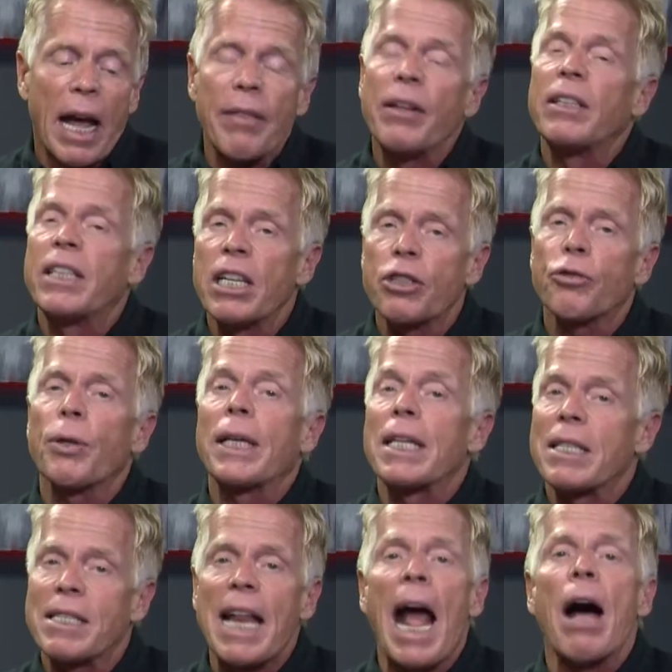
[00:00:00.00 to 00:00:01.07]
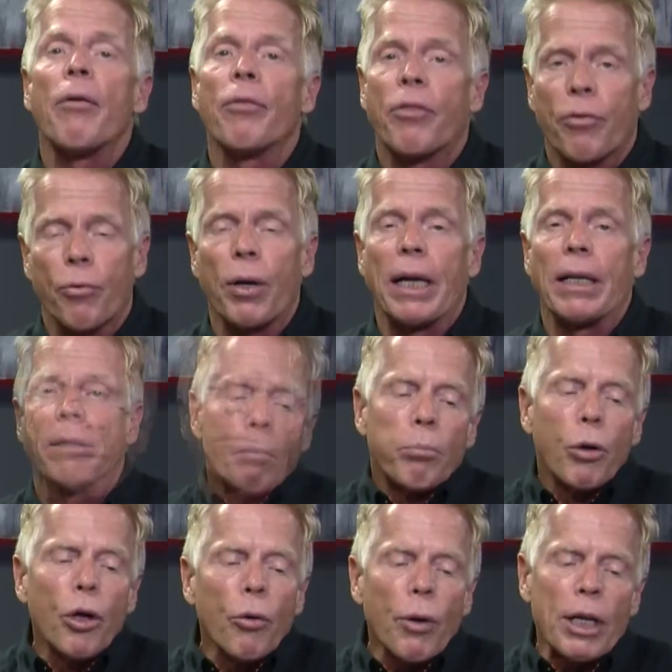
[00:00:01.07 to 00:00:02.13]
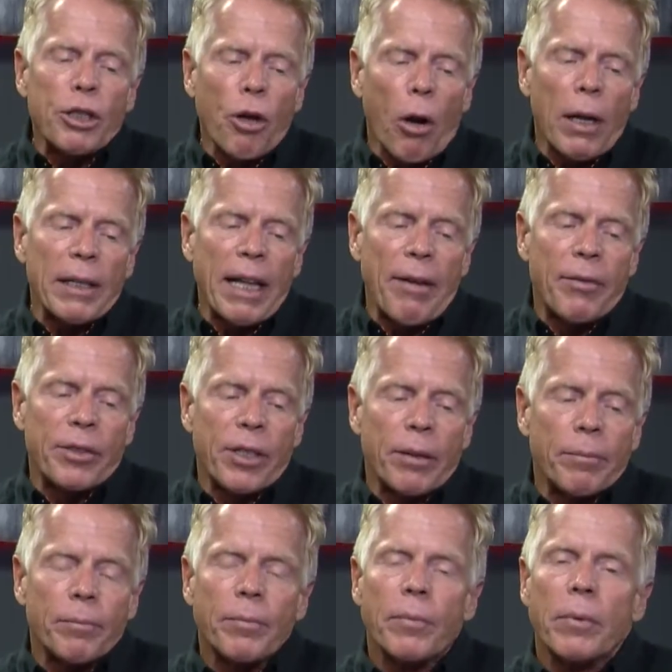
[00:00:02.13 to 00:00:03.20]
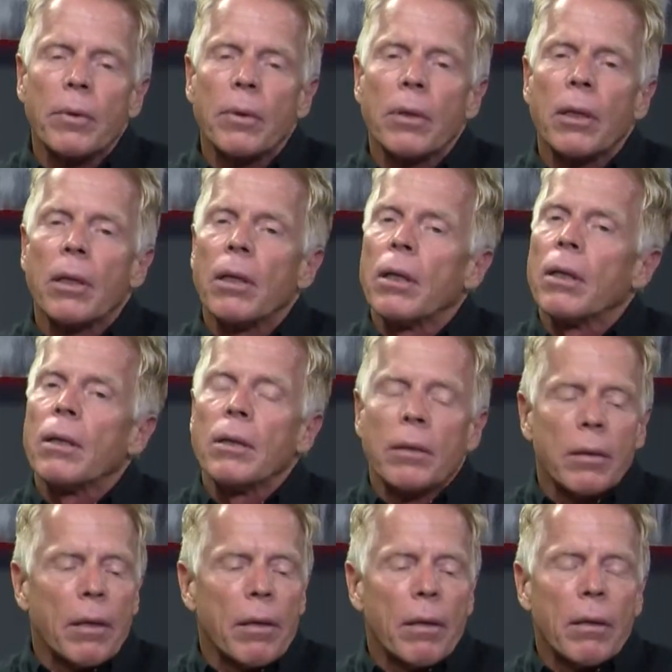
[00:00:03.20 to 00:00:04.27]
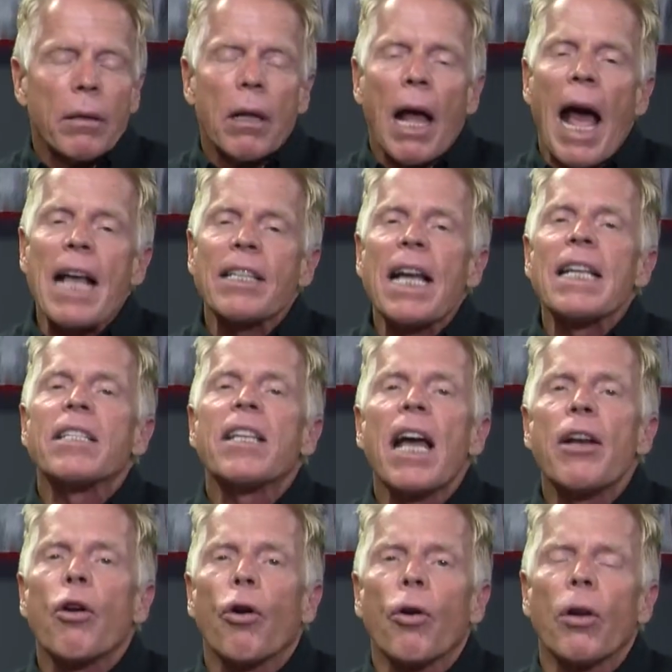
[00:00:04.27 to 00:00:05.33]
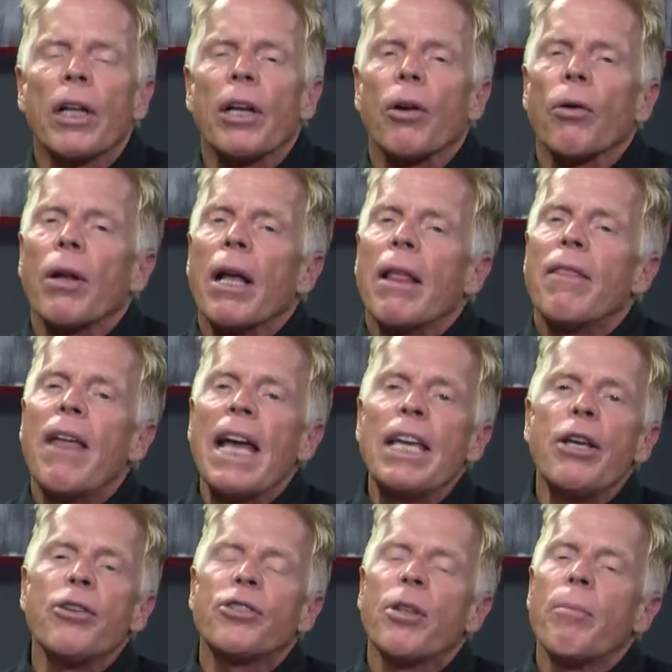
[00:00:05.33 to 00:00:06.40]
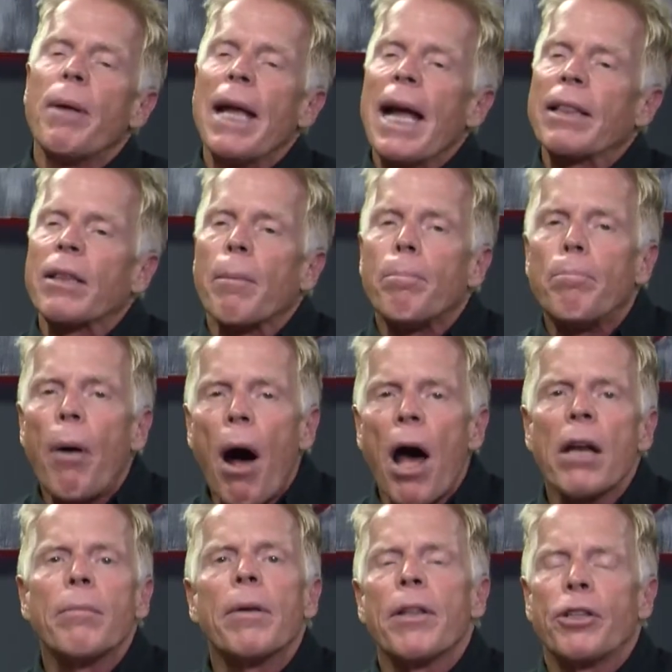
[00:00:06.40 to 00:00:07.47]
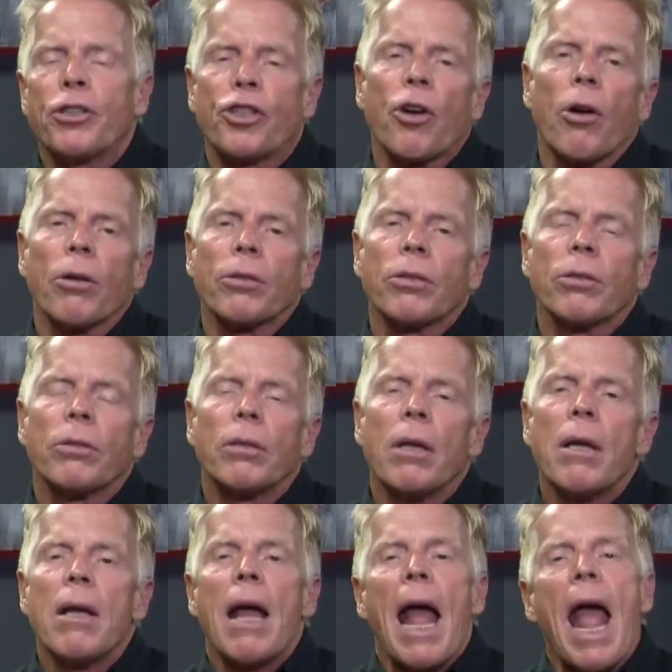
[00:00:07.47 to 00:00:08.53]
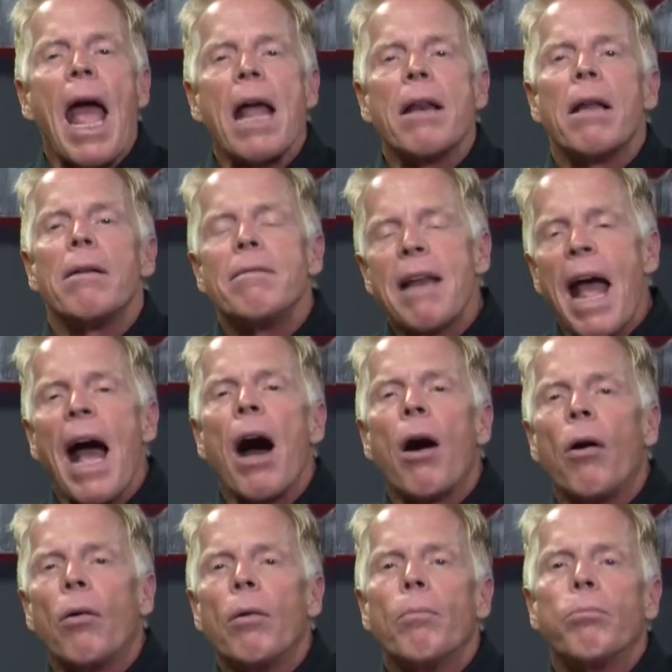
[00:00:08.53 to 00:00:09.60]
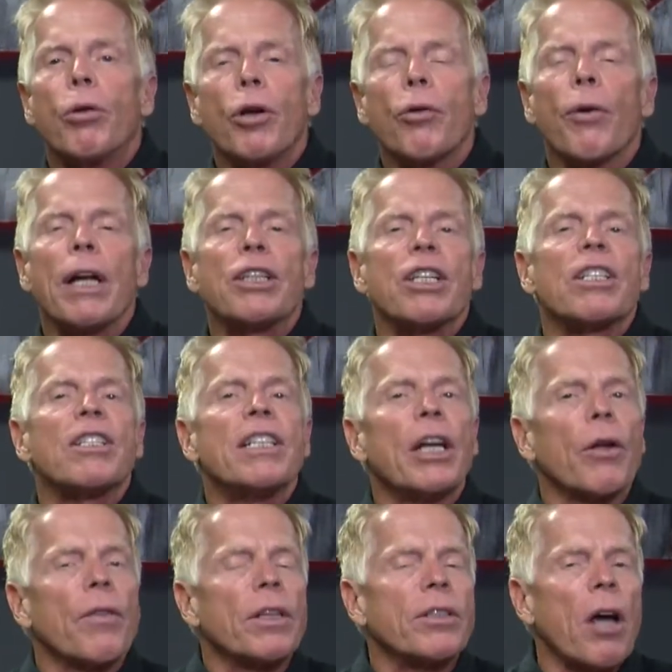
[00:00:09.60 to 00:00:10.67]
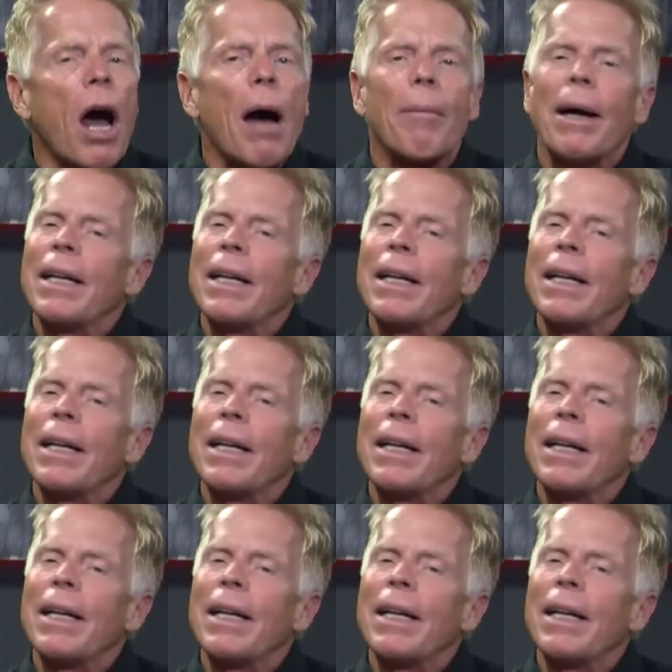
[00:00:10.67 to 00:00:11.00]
and the district is down 3%. Blue Ridge Harley-Davidson, As I said earlier, they used to be at the bottom of the chart, and now Blue Ridge is near the top.